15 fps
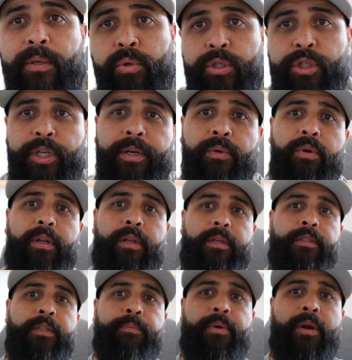So in general,
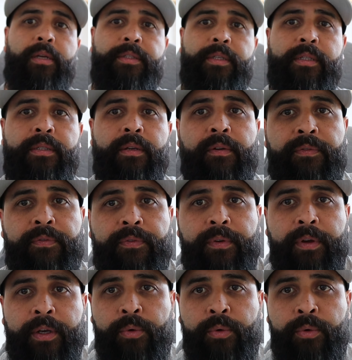the process of